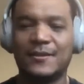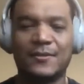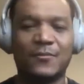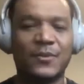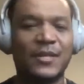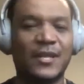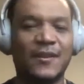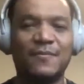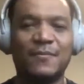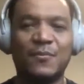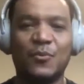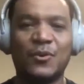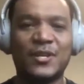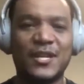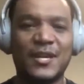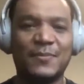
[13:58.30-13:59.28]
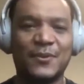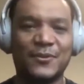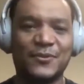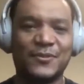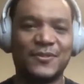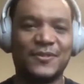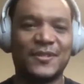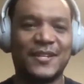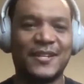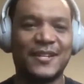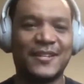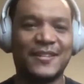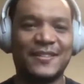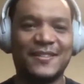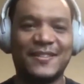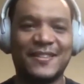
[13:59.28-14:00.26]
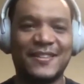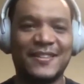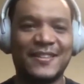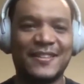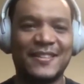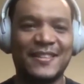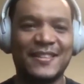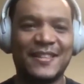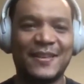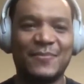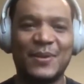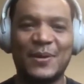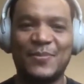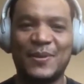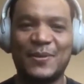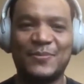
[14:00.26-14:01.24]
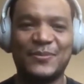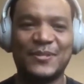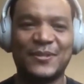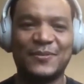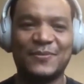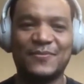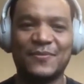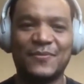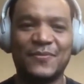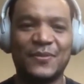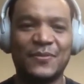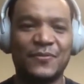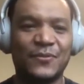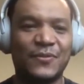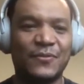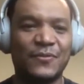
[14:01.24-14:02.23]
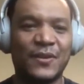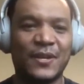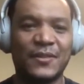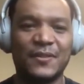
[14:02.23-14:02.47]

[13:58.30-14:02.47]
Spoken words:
We love more demos that pop up, so feel free, Ravon.